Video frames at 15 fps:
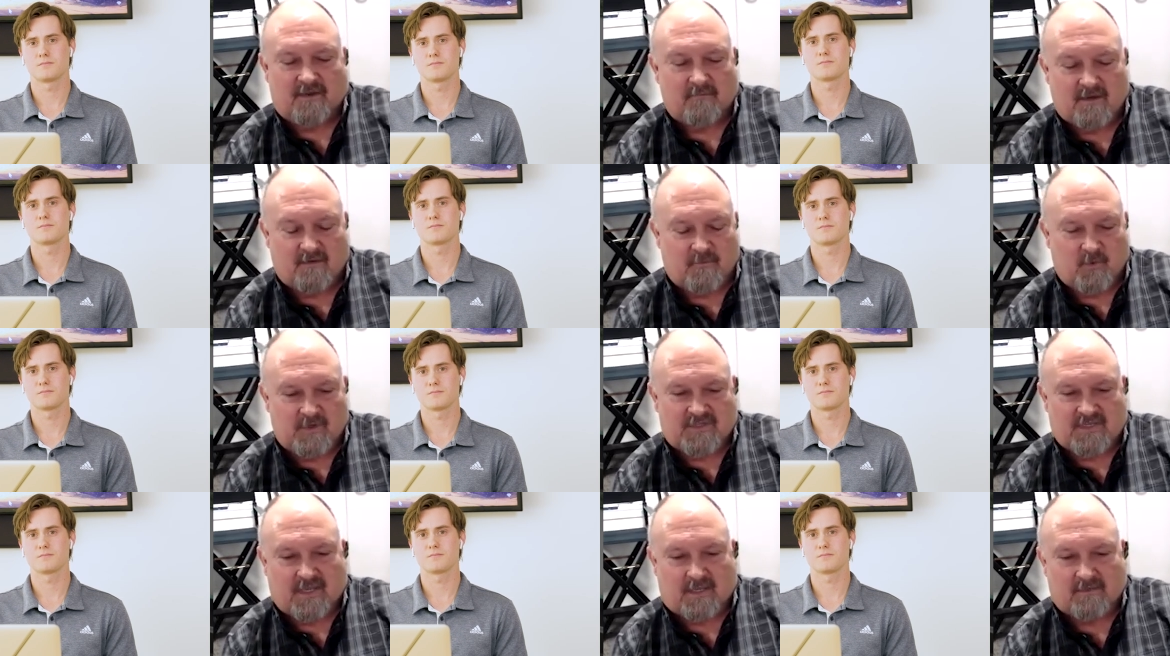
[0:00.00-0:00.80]
Speaker 1: maybe we
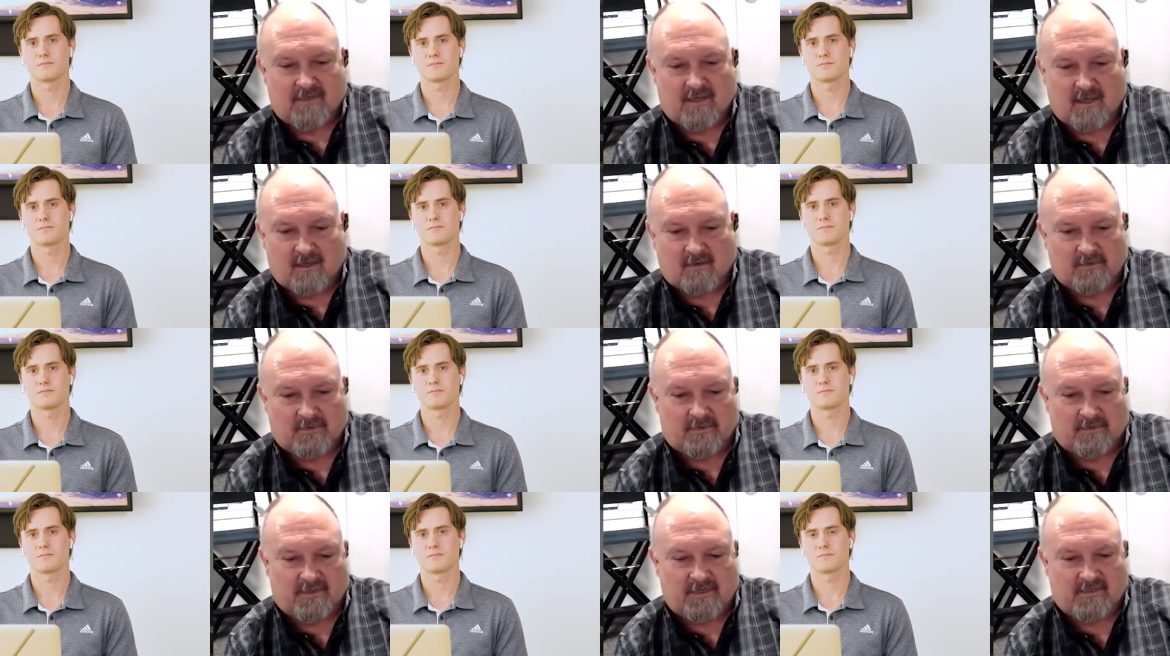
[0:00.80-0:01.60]
sat down
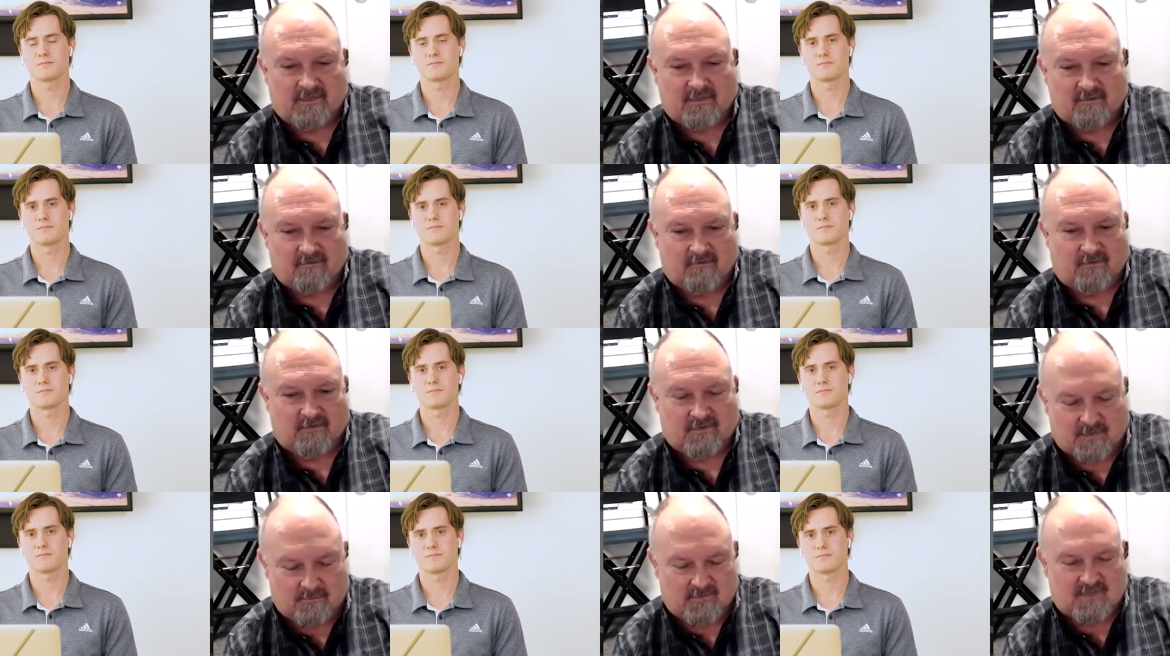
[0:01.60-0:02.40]
and he
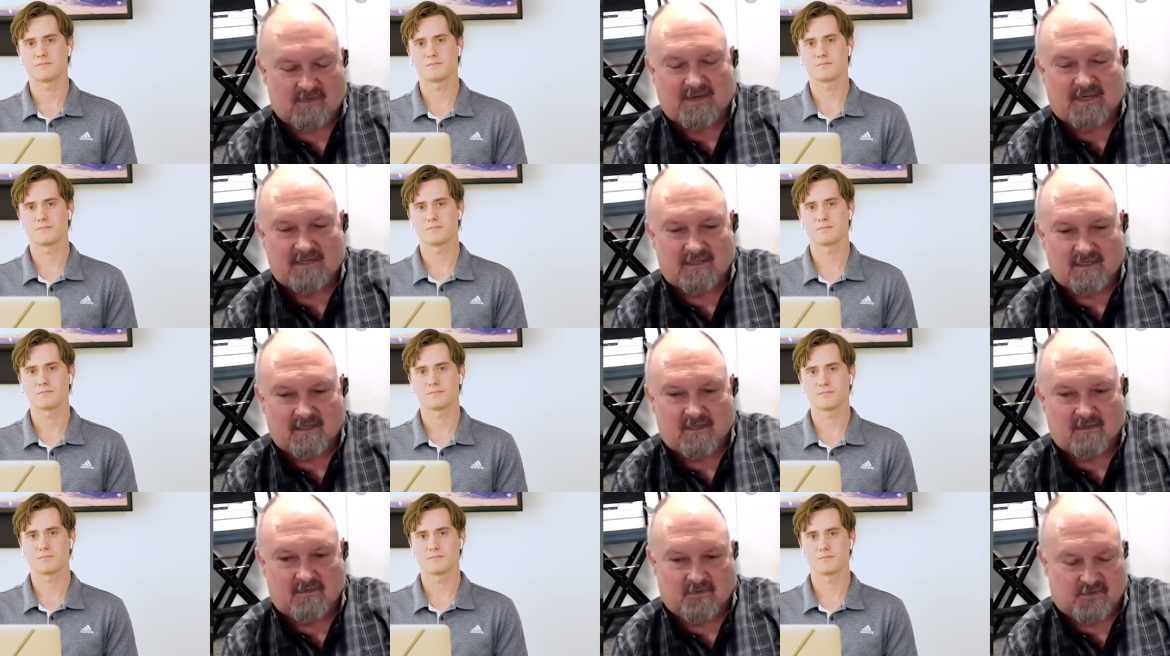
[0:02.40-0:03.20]
sent me some
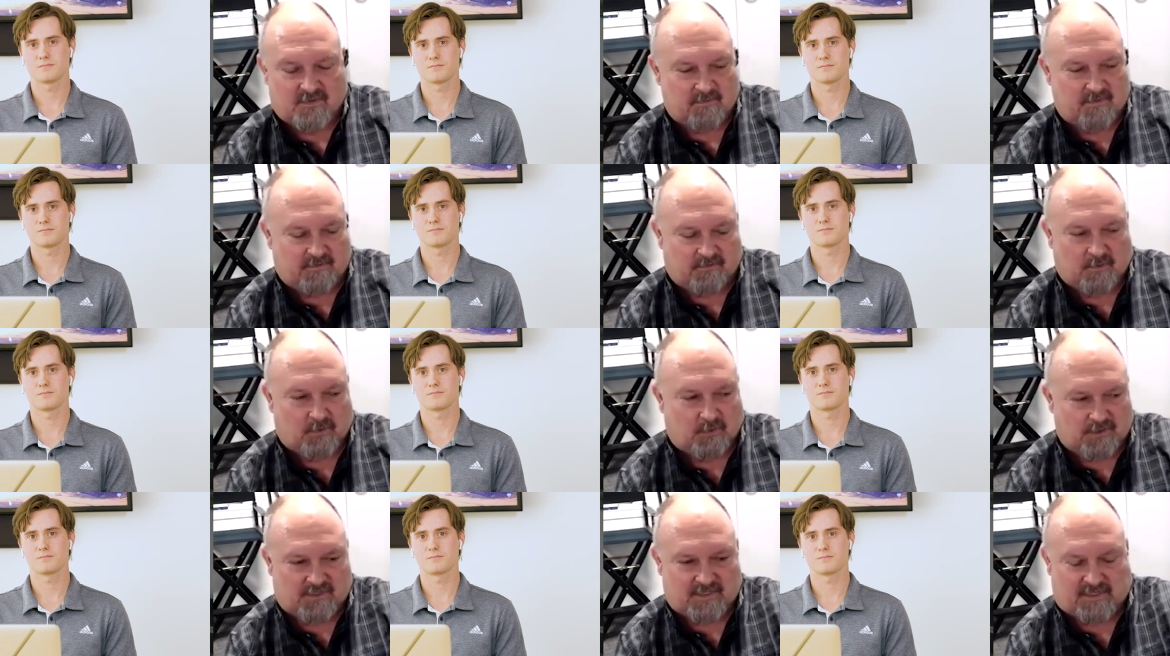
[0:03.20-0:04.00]
ideas or some different
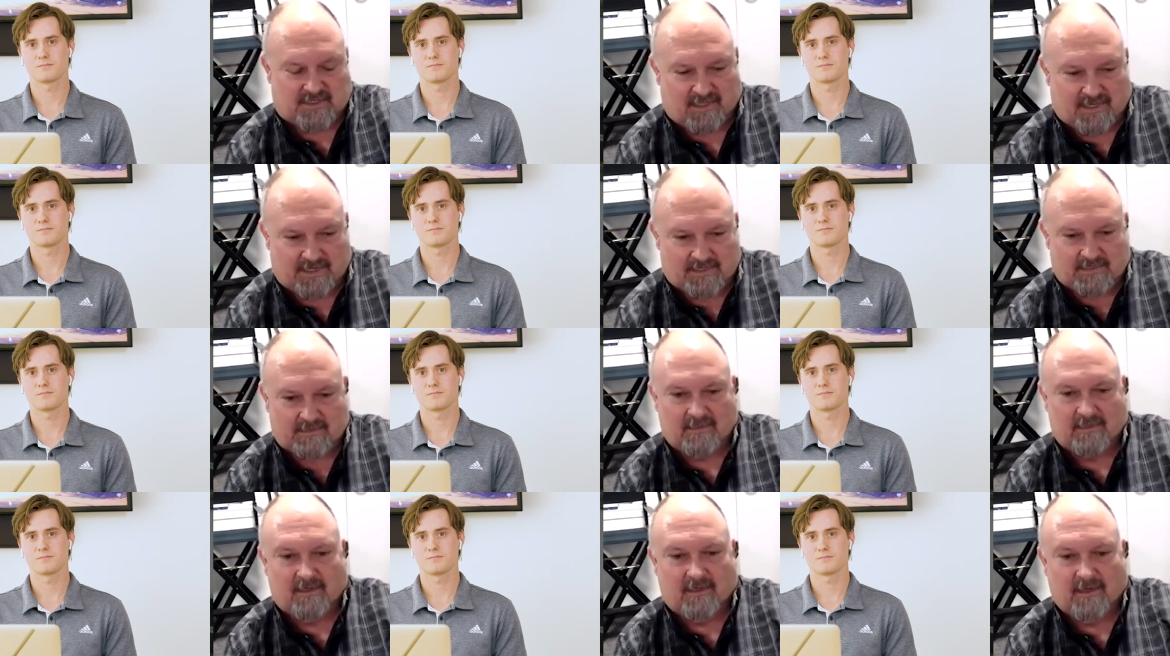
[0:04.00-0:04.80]
looks that he liked,
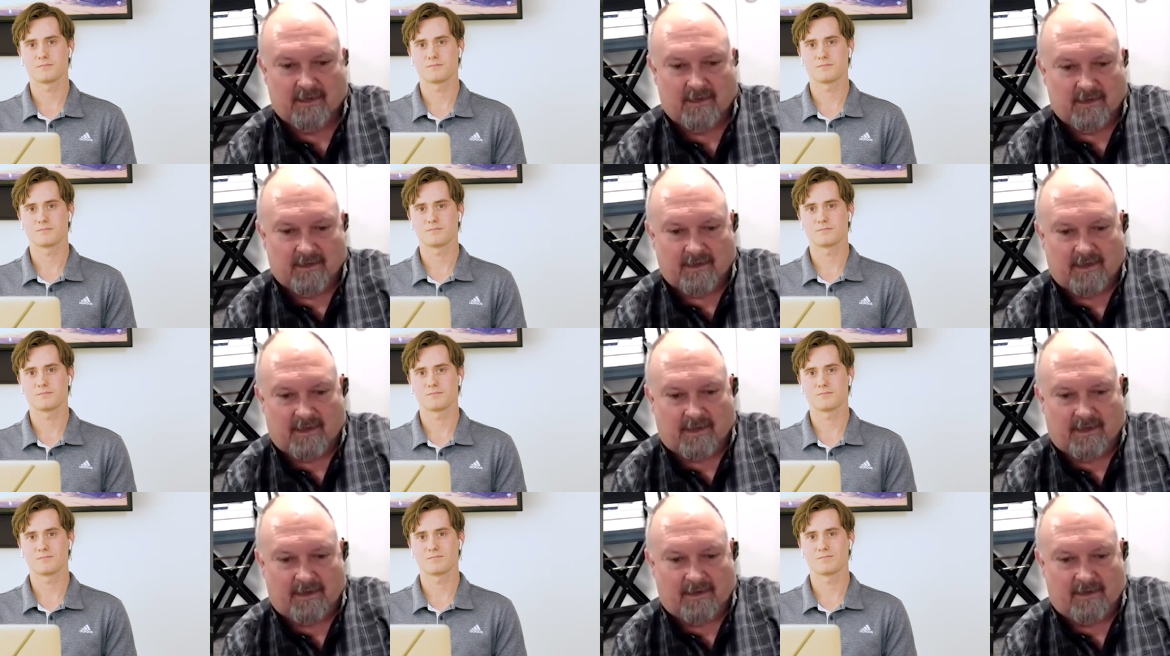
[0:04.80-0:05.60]

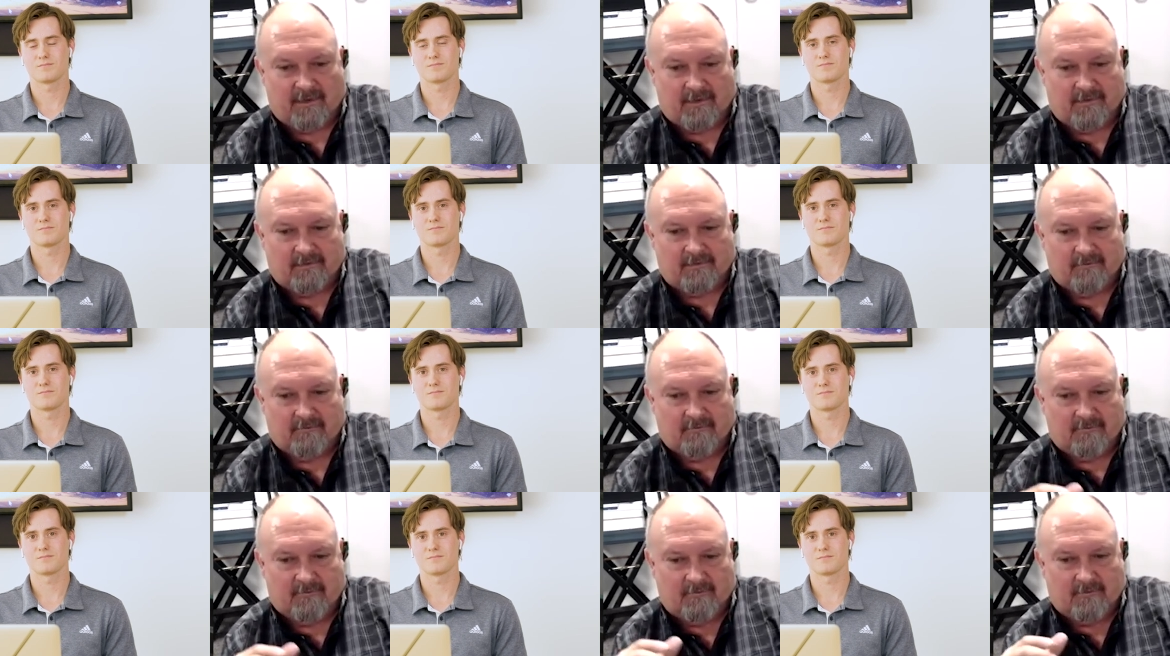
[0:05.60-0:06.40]
and
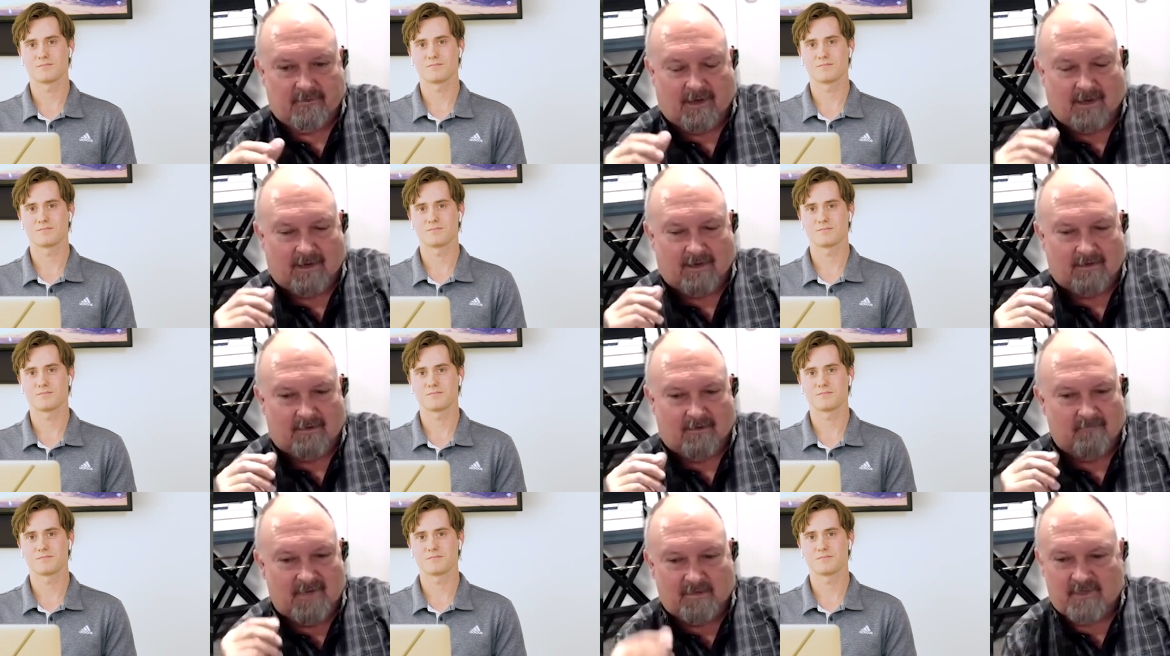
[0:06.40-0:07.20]

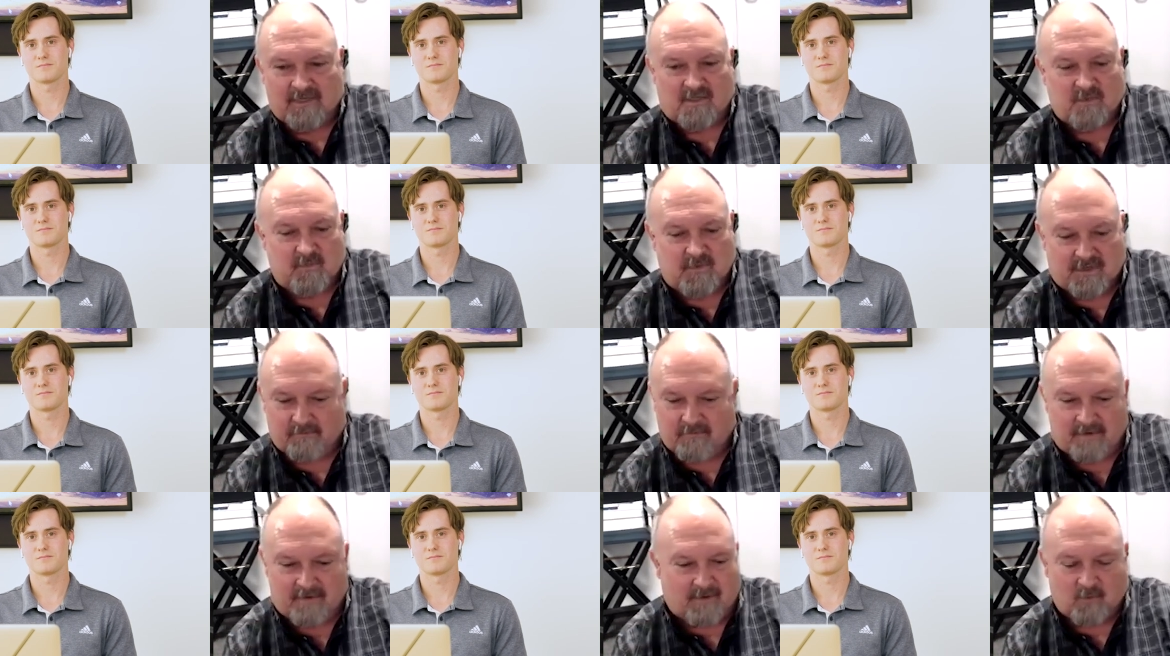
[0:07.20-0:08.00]
maybe it's been
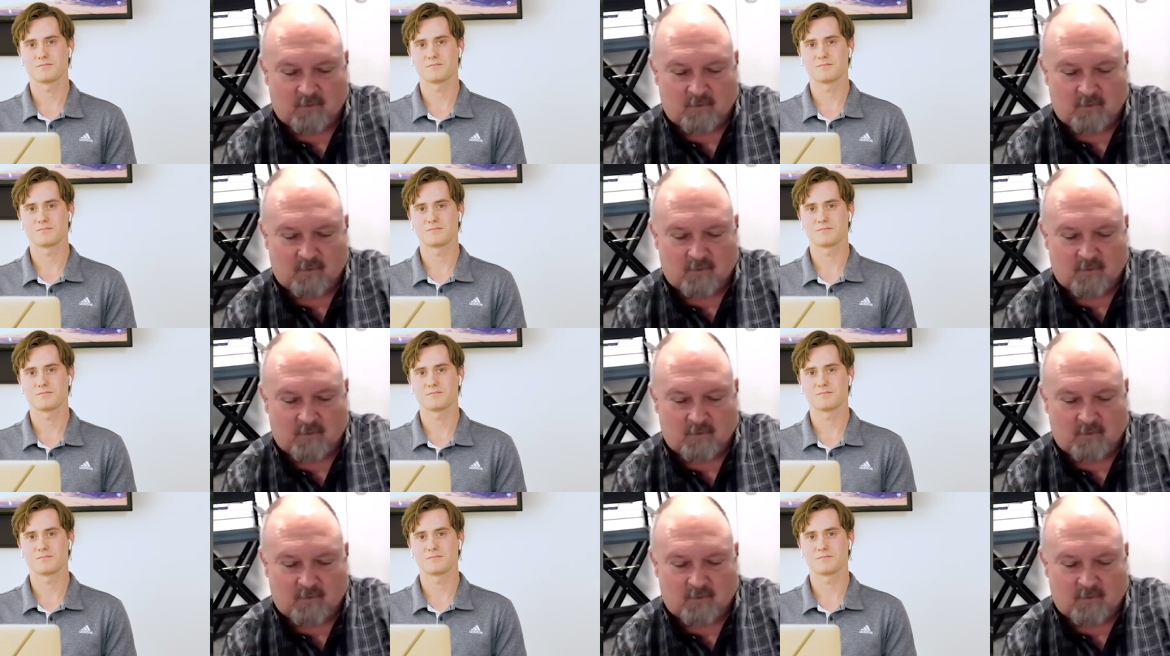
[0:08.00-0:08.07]
maybe I've been